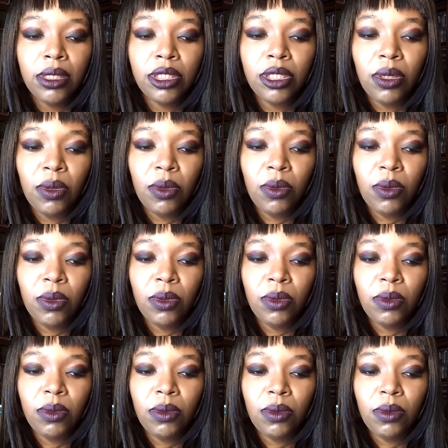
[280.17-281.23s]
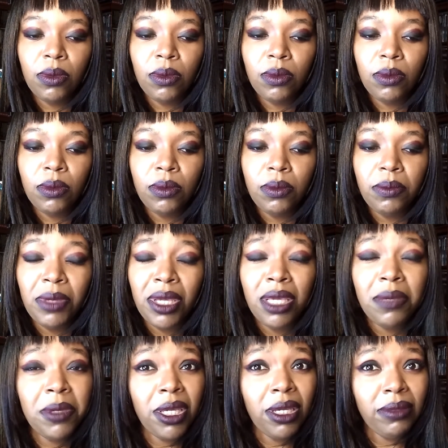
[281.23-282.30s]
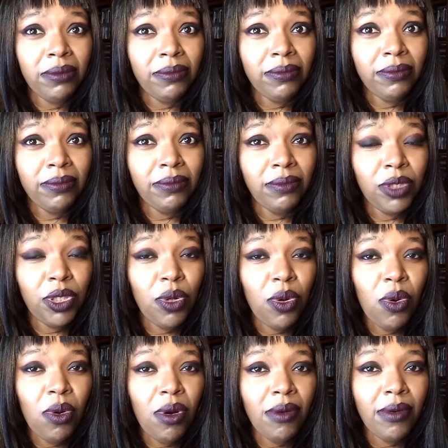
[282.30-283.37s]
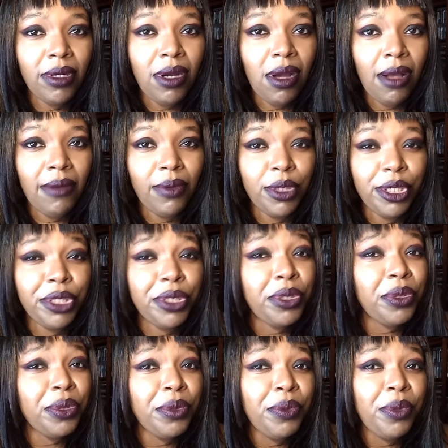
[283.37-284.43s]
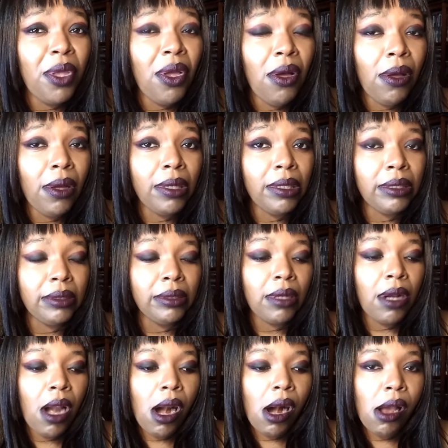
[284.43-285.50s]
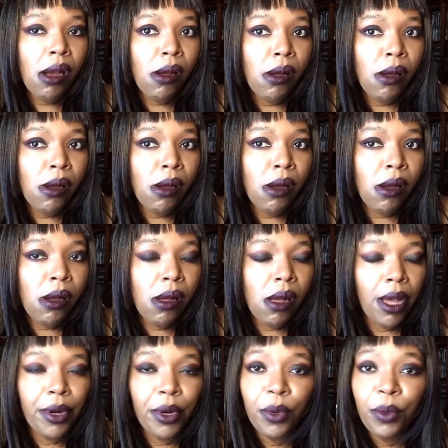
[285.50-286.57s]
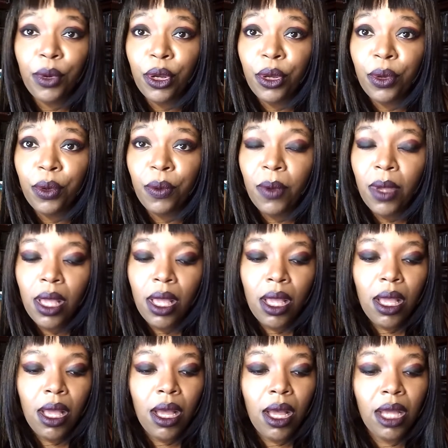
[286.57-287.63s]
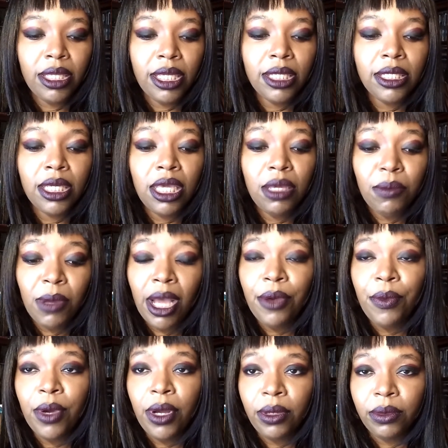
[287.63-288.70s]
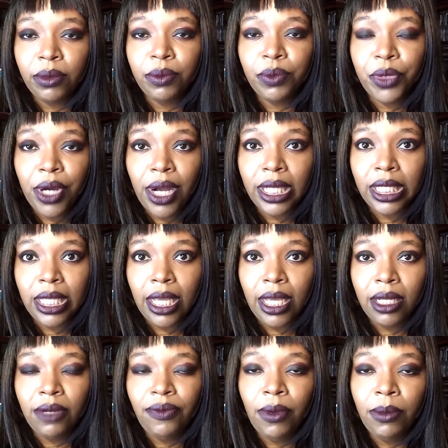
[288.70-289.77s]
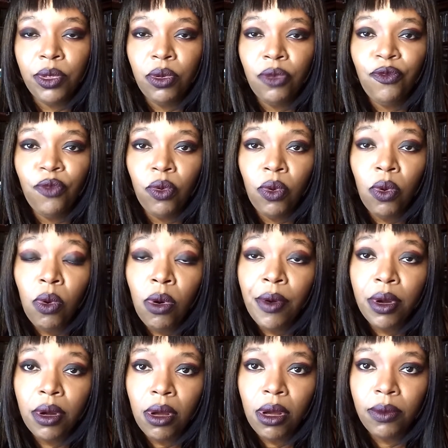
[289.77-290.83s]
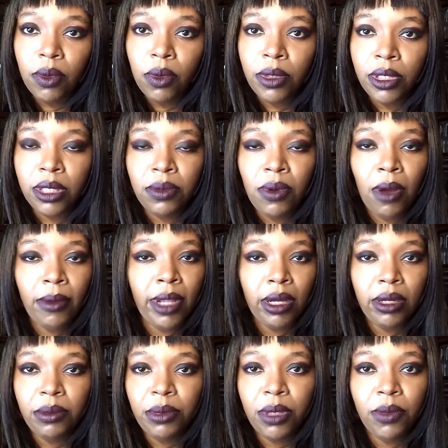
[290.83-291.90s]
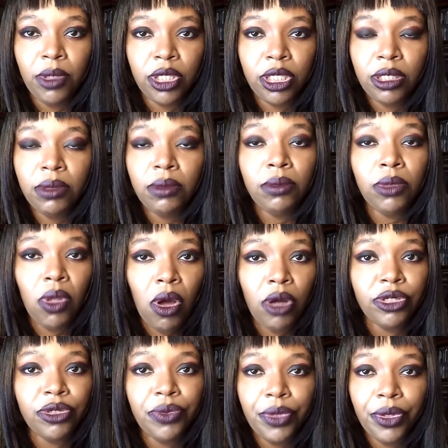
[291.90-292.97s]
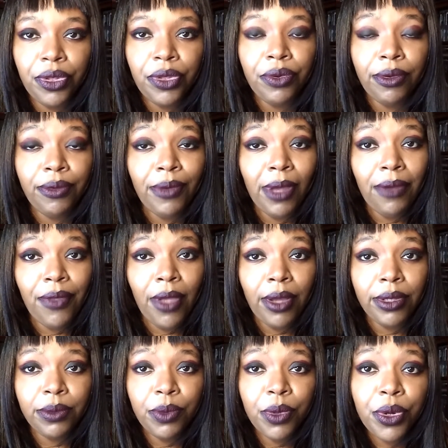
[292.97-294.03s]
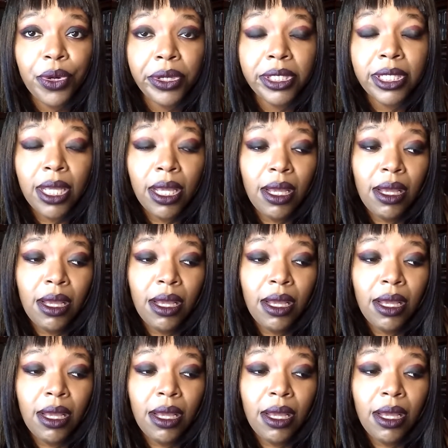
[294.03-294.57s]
So maybe your horror novel is too long. I don't know. I tend to keep mine around where I said. If I'm gonna do a full horror novel, it's probably not gonna be much larger than 35,000 words.